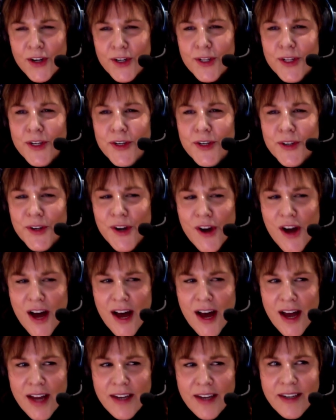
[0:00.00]
Earlier
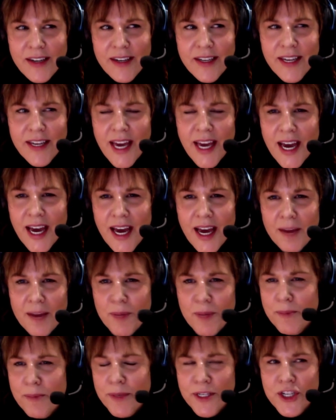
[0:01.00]
on, yeah,
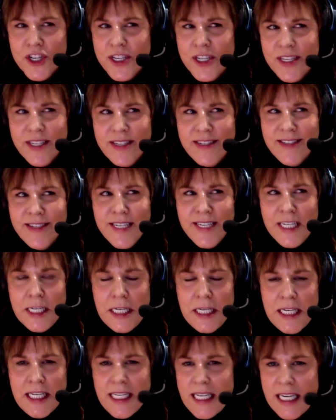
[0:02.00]
people just
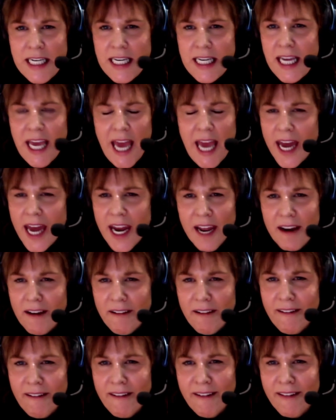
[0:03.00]
didn't get
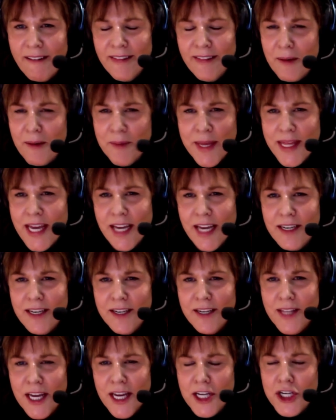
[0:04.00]
it. I mean,
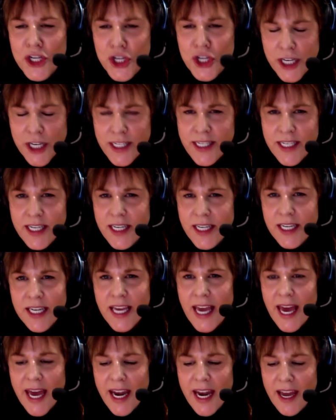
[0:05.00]
they just didn't
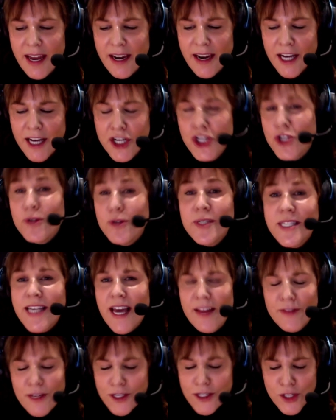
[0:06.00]
get it. As you
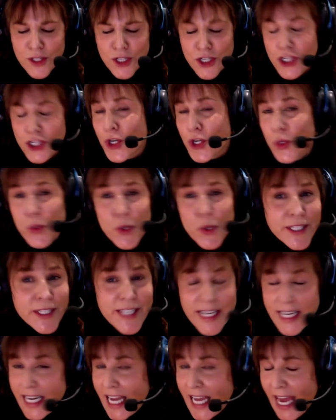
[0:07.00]
said, the school
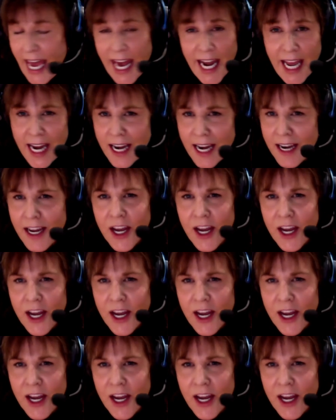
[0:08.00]
didn't get it.